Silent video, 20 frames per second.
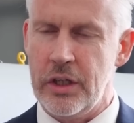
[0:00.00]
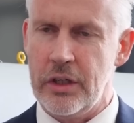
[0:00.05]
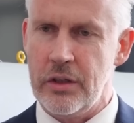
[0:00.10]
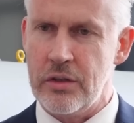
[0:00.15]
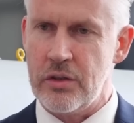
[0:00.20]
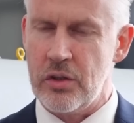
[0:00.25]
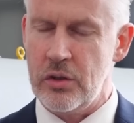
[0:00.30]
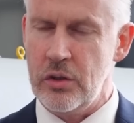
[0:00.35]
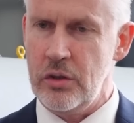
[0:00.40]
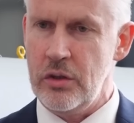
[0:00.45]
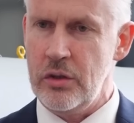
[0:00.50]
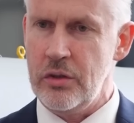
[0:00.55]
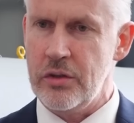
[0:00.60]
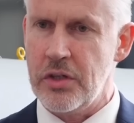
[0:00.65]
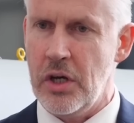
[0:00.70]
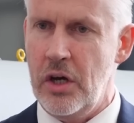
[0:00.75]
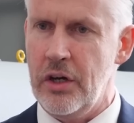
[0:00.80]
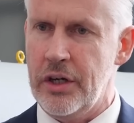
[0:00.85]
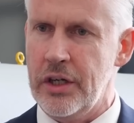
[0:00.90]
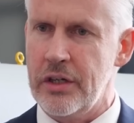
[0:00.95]
this weapon,
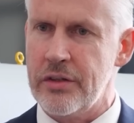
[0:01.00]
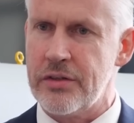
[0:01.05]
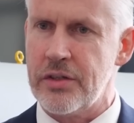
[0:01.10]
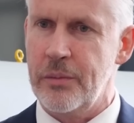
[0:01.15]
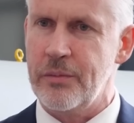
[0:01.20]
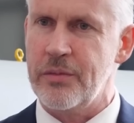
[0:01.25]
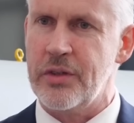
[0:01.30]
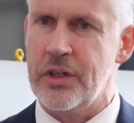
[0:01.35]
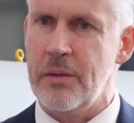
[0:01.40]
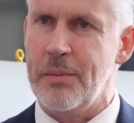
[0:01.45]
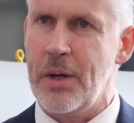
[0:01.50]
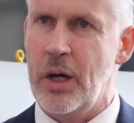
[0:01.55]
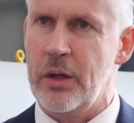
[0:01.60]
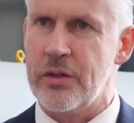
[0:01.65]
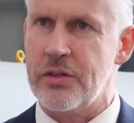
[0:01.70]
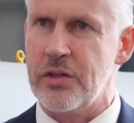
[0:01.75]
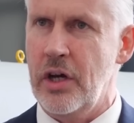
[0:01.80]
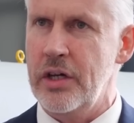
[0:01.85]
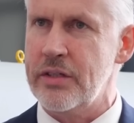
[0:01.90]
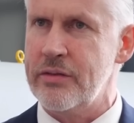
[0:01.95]
slated for
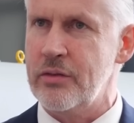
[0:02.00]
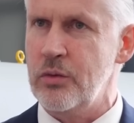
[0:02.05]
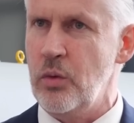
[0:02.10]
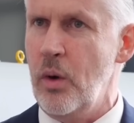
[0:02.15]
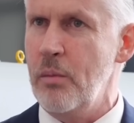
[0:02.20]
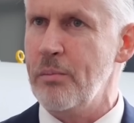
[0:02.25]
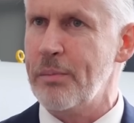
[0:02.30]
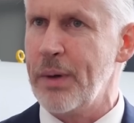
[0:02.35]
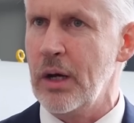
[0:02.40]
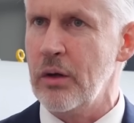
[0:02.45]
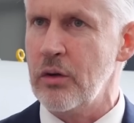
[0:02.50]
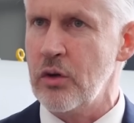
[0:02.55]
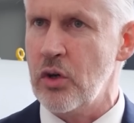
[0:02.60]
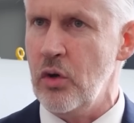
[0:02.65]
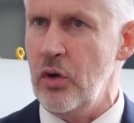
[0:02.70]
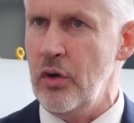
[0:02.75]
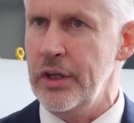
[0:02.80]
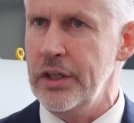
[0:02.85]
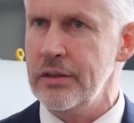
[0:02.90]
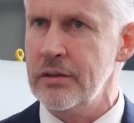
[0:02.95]
deployment in
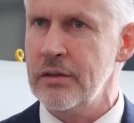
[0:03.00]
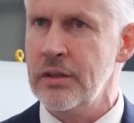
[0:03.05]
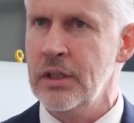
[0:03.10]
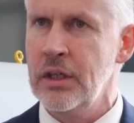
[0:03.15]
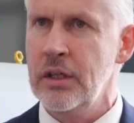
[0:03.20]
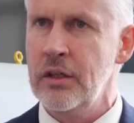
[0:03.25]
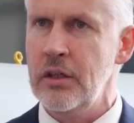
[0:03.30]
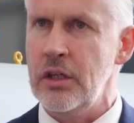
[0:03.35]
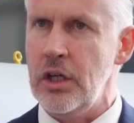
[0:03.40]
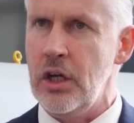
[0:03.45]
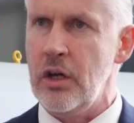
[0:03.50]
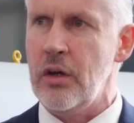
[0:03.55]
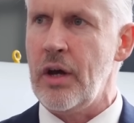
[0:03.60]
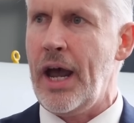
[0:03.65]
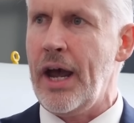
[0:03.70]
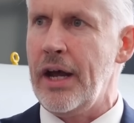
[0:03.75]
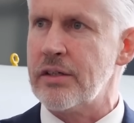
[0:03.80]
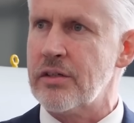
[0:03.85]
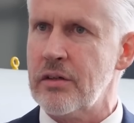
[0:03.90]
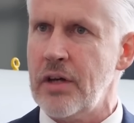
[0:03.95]
2027,
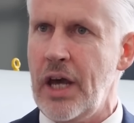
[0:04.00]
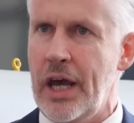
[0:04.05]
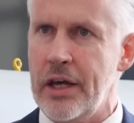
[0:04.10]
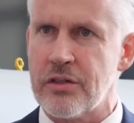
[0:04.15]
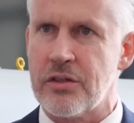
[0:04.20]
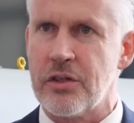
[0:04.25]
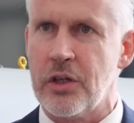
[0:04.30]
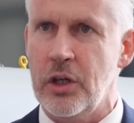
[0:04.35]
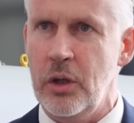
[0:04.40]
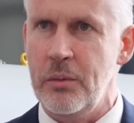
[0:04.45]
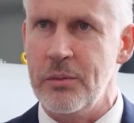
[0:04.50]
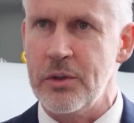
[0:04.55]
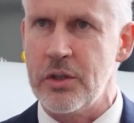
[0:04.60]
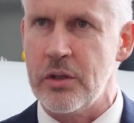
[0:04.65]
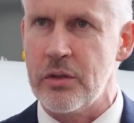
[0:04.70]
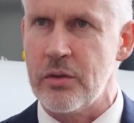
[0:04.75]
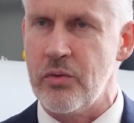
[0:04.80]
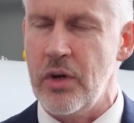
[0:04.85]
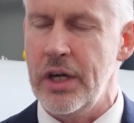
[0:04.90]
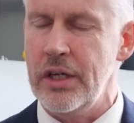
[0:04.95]
claims
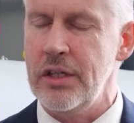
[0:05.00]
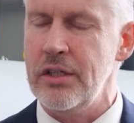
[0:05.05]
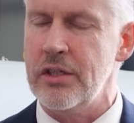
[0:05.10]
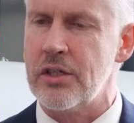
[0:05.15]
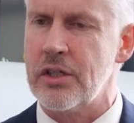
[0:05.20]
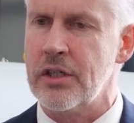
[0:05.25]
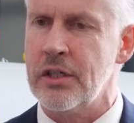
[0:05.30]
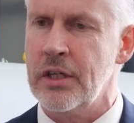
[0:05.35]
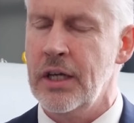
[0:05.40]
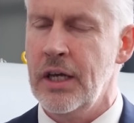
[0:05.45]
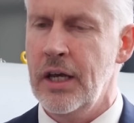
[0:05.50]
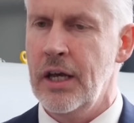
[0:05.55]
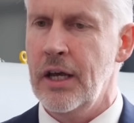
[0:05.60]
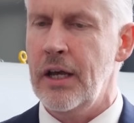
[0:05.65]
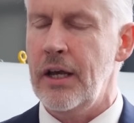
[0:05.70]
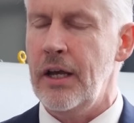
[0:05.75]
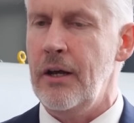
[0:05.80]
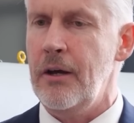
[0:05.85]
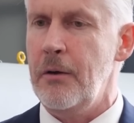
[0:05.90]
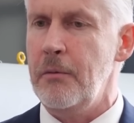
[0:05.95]
clinical
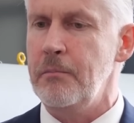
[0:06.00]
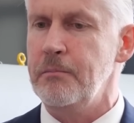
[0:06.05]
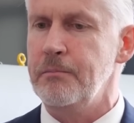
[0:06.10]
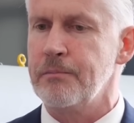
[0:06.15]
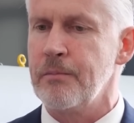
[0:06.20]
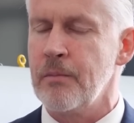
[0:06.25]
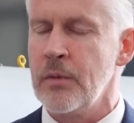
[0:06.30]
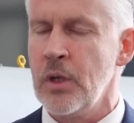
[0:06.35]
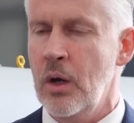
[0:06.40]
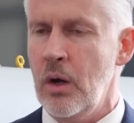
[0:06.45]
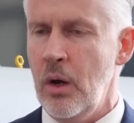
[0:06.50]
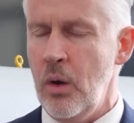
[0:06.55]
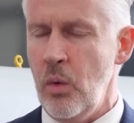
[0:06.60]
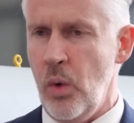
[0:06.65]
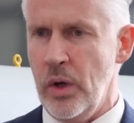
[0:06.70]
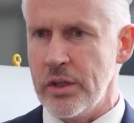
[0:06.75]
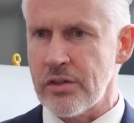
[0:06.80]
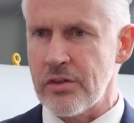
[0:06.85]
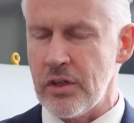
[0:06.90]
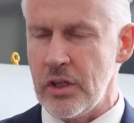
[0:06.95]
precision capable of hitting
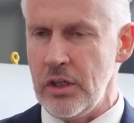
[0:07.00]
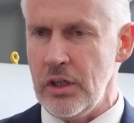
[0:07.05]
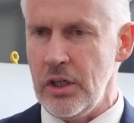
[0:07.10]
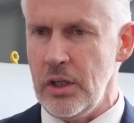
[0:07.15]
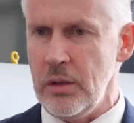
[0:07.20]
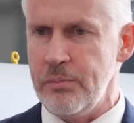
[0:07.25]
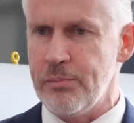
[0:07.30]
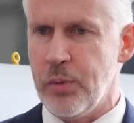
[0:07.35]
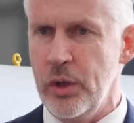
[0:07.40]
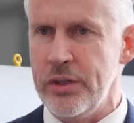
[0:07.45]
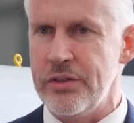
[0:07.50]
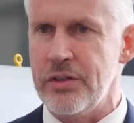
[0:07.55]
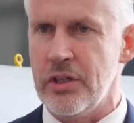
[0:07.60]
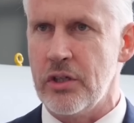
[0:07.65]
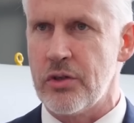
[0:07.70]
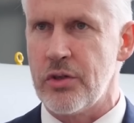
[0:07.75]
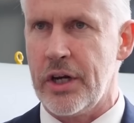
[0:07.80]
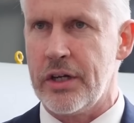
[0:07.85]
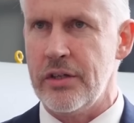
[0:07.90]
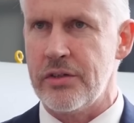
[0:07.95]
targets as
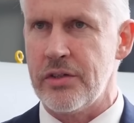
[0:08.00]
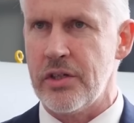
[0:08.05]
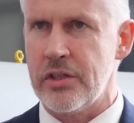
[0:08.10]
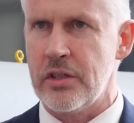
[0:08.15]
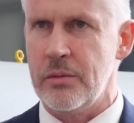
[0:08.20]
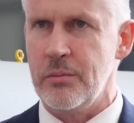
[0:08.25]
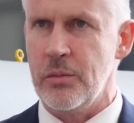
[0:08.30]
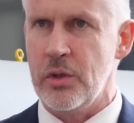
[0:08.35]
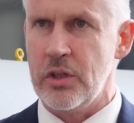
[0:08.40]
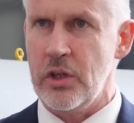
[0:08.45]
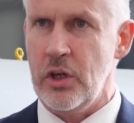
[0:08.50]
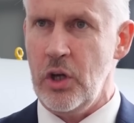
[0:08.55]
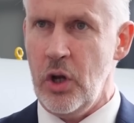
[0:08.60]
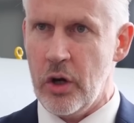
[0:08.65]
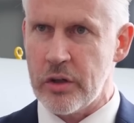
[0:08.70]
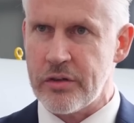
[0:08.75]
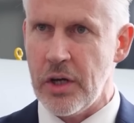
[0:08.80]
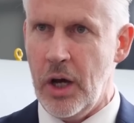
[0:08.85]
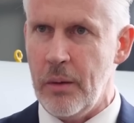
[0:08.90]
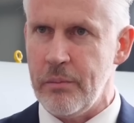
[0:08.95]
small as a coin from a
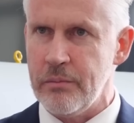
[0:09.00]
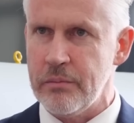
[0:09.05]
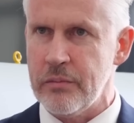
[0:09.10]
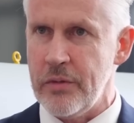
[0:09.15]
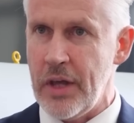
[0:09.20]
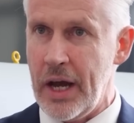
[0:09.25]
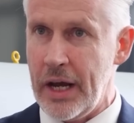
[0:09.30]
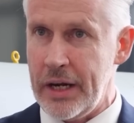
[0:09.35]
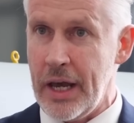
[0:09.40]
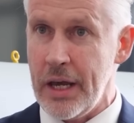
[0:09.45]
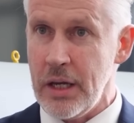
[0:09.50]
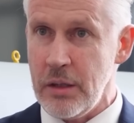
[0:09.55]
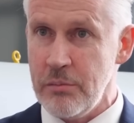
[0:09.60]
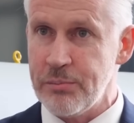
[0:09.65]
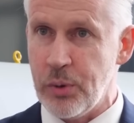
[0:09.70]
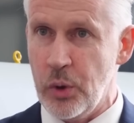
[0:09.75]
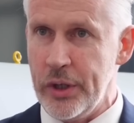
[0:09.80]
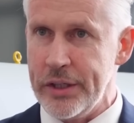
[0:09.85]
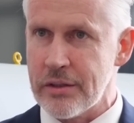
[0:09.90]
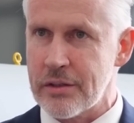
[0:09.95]
few kilometers
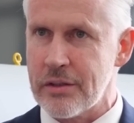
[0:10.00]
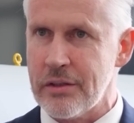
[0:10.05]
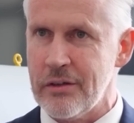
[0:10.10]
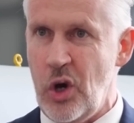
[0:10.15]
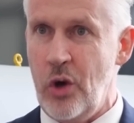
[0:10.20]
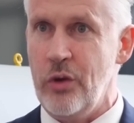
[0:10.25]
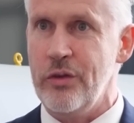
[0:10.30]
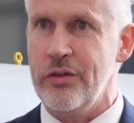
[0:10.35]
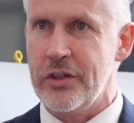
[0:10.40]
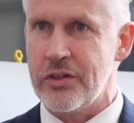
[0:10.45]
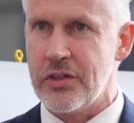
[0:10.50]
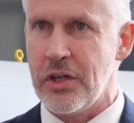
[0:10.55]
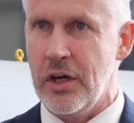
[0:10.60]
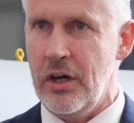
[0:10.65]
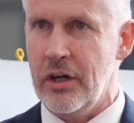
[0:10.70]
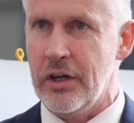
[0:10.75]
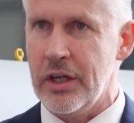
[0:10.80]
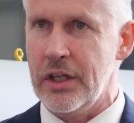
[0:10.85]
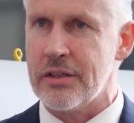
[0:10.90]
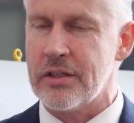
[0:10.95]
away.
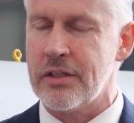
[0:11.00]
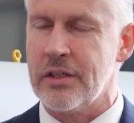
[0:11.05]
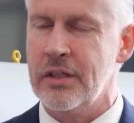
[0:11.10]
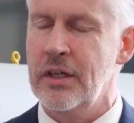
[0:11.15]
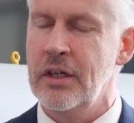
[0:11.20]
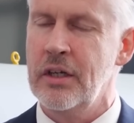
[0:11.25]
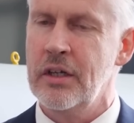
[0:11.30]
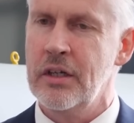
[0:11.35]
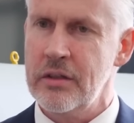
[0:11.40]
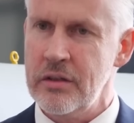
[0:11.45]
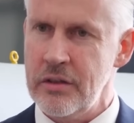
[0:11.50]
God save the